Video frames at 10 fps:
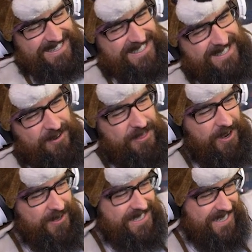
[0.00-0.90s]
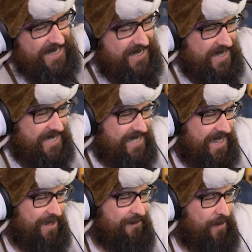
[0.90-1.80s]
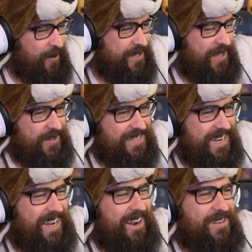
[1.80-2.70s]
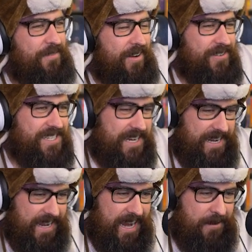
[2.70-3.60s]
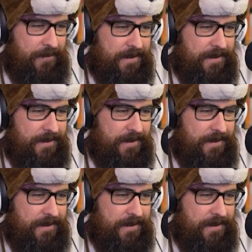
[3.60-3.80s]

So thirsty. She is the most thirsty character I've ever seen in a game.